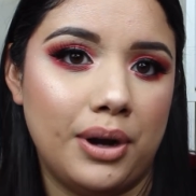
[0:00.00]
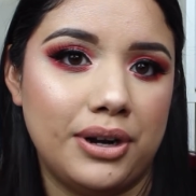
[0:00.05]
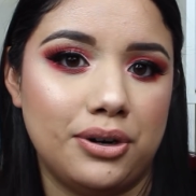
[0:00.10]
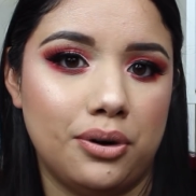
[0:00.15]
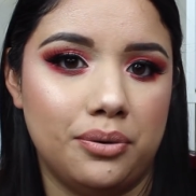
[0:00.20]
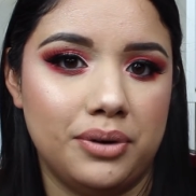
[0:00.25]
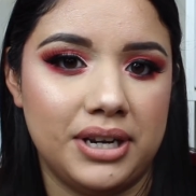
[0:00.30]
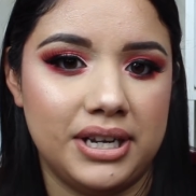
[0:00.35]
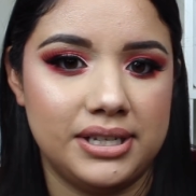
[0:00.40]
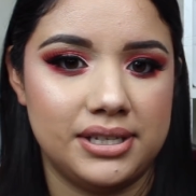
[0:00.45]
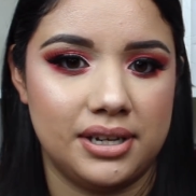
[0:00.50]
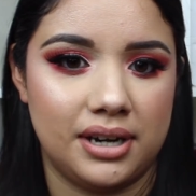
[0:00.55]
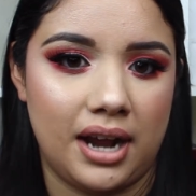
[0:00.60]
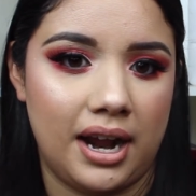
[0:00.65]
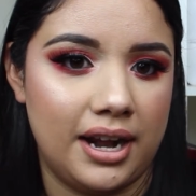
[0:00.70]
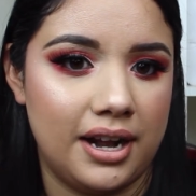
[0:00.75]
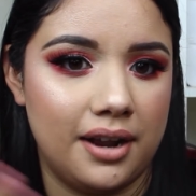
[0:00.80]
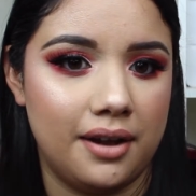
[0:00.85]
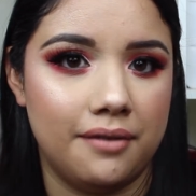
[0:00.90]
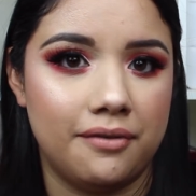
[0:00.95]
I don't need to
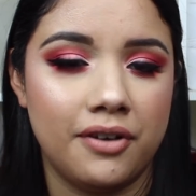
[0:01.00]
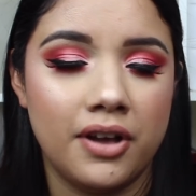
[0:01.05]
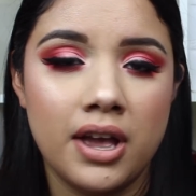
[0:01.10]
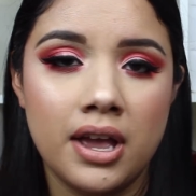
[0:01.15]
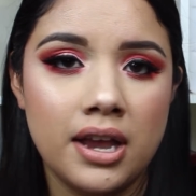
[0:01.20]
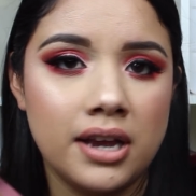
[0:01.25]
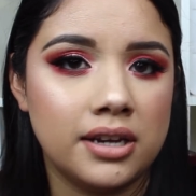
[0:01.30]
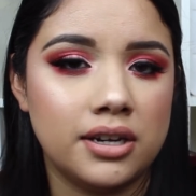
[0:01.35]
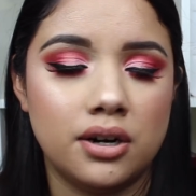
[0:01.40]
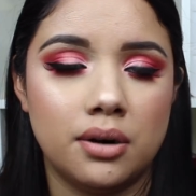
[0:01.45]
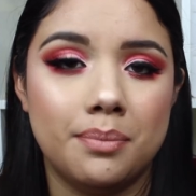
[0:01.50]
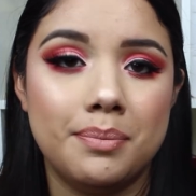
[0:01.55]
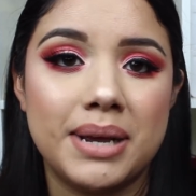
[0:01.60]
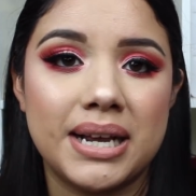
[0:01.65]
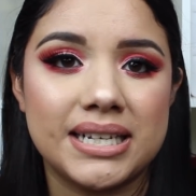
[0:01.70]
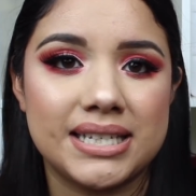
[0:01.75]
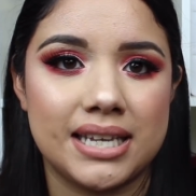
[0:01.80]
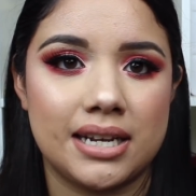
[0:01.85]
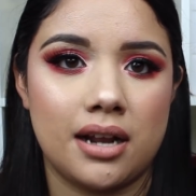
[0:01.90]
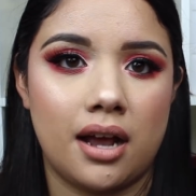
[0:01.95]
kind of, you know,
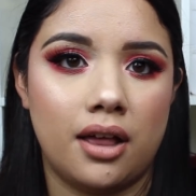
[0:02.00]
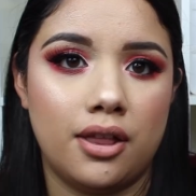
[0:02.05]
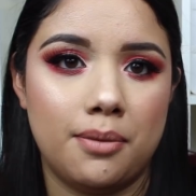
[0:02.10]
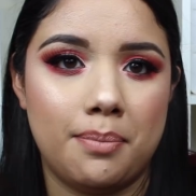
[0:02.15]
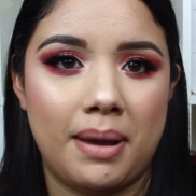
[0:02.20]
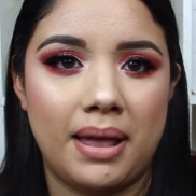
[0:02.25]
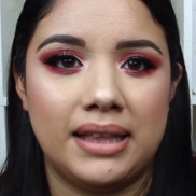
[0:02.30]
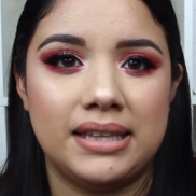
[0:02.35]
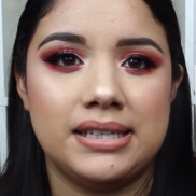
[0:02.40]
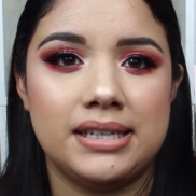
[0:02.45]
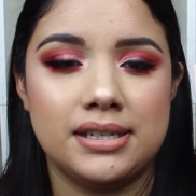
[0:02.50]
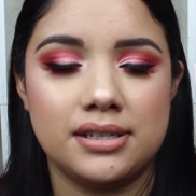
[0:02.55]
mix in other palettes.